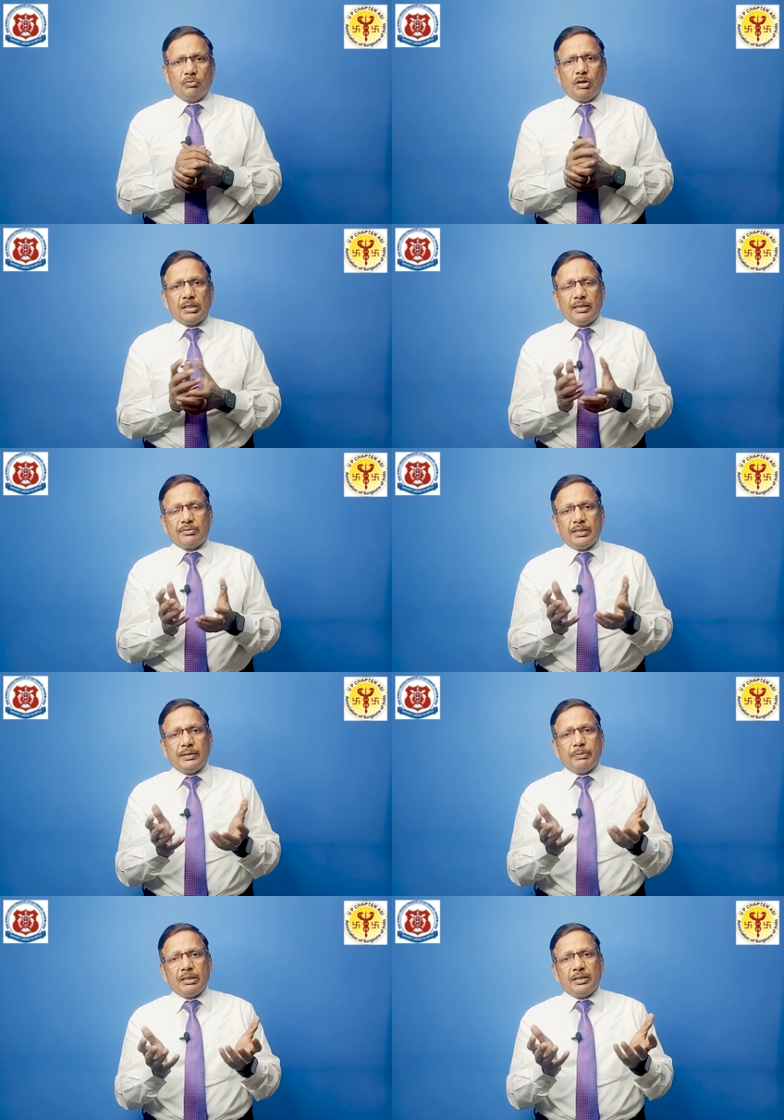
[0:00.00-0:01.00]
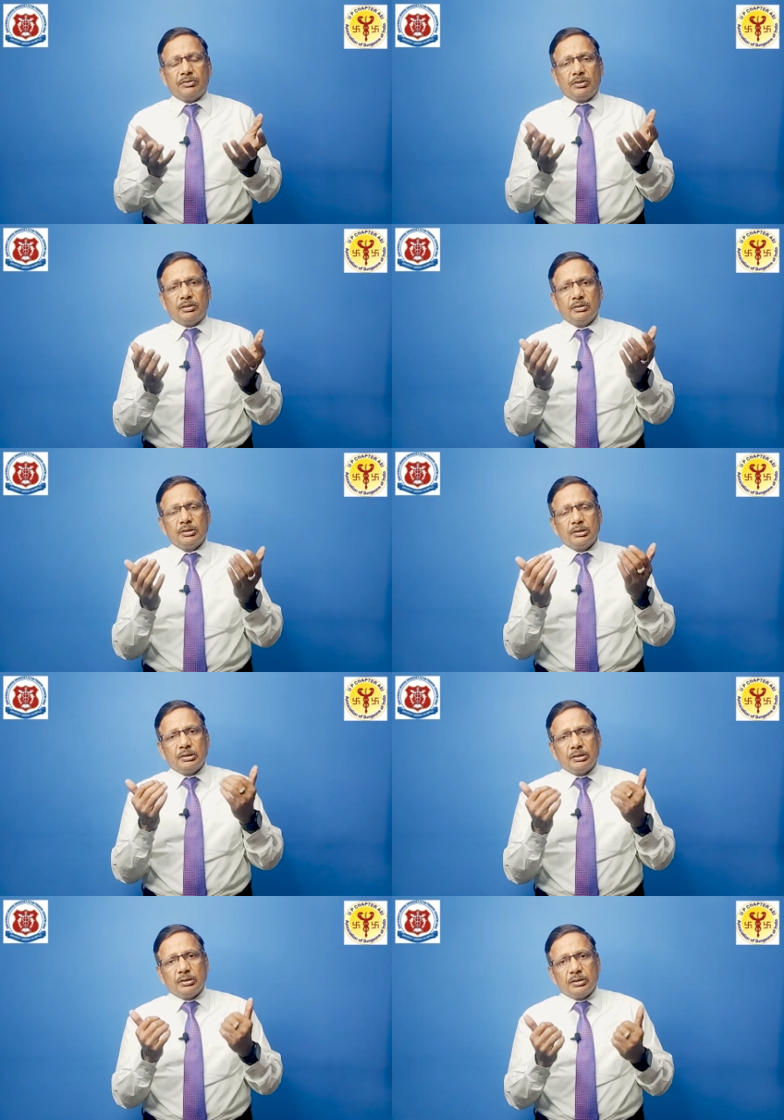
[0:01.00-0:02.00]
What else? Anybody has
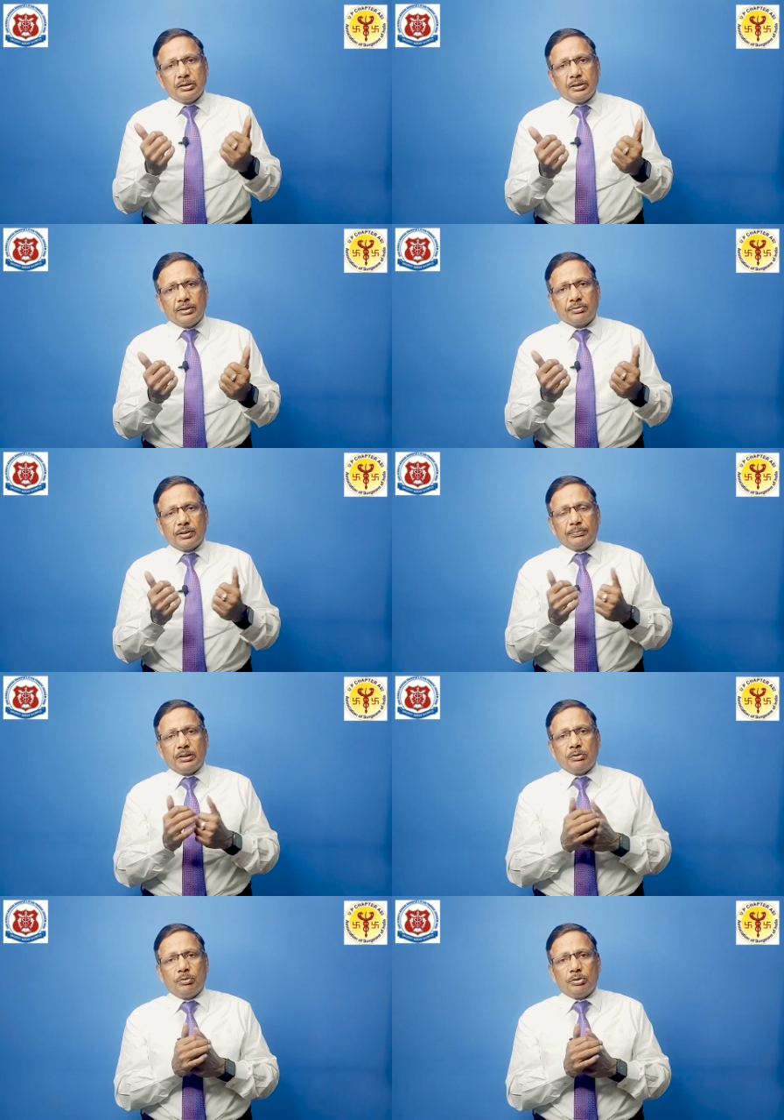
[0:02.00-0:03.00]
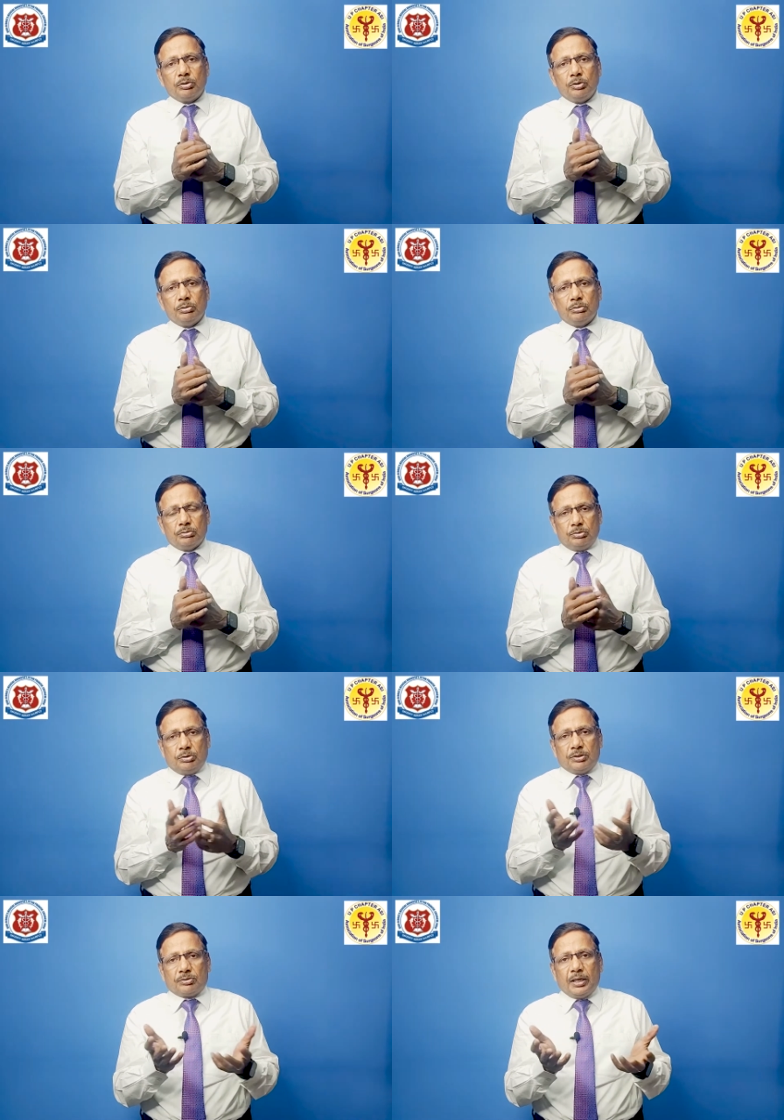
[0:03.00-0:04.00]
done something good to you,
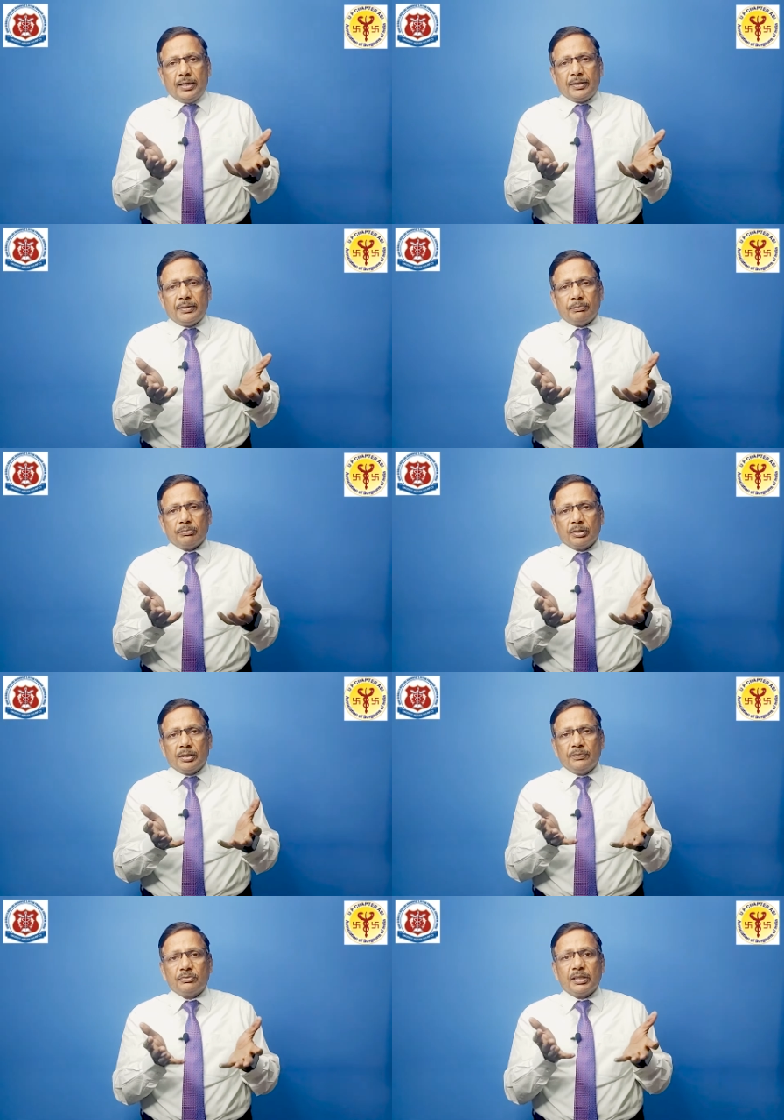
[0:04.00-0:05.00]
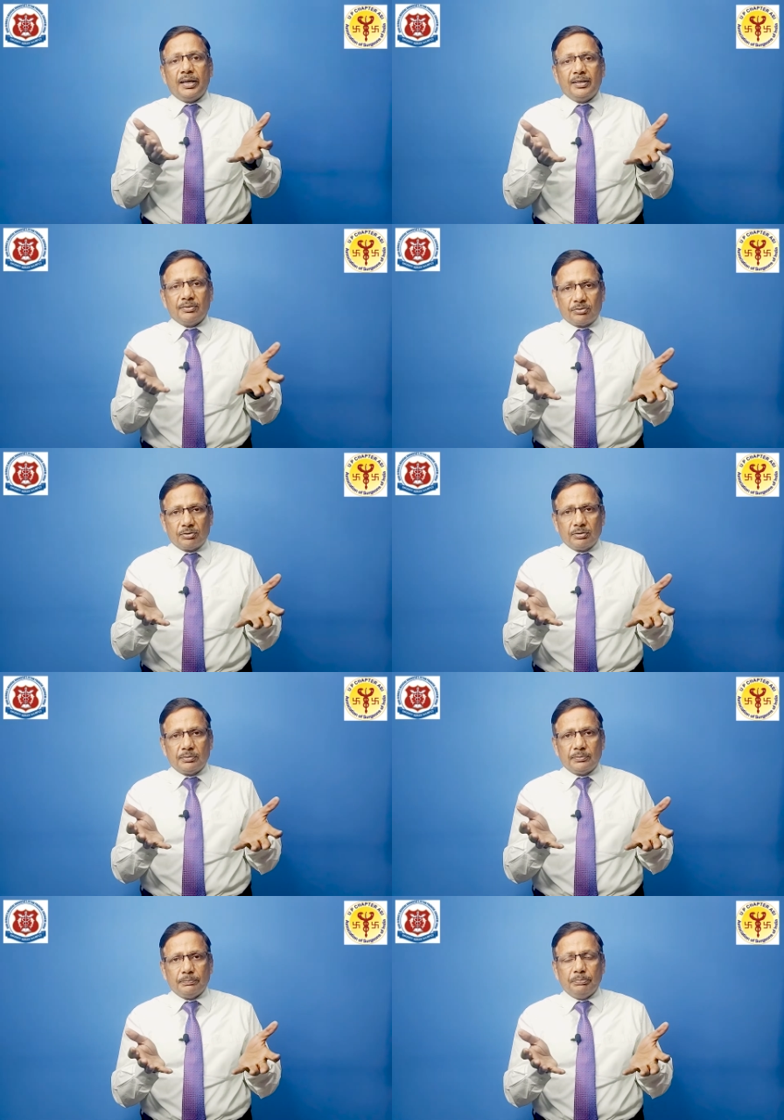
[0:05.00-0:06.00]
just thank him, give thanks,
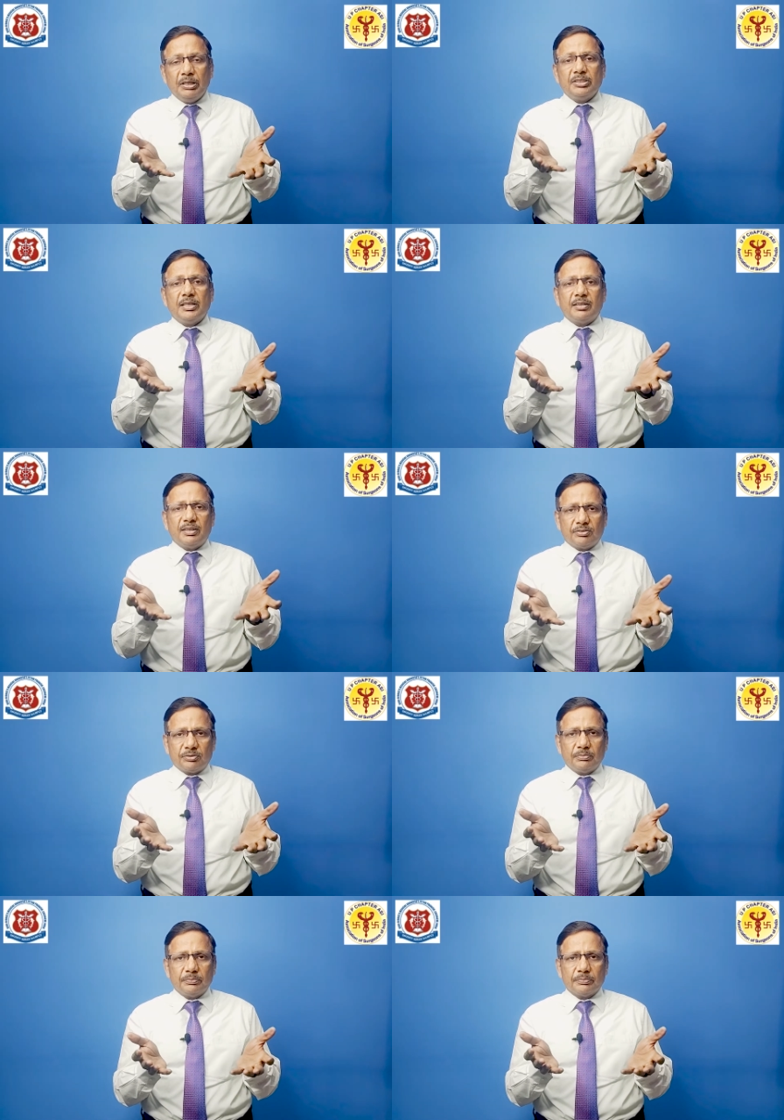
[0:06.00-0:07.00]
be generous.